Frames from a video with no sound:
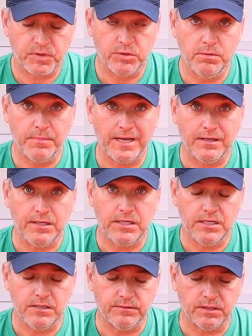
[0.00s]
you might
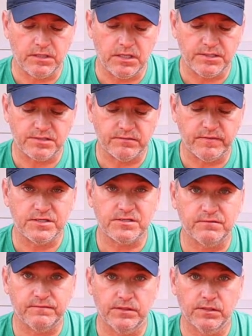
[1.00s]
need in the case of a
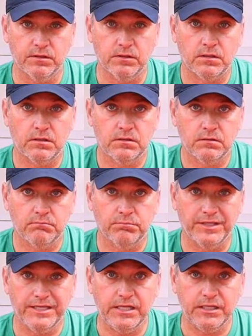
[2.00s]
severe
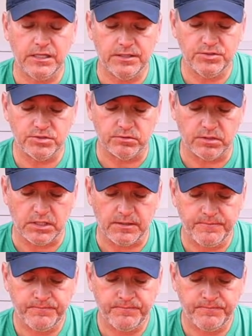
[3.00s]
bleeding injury.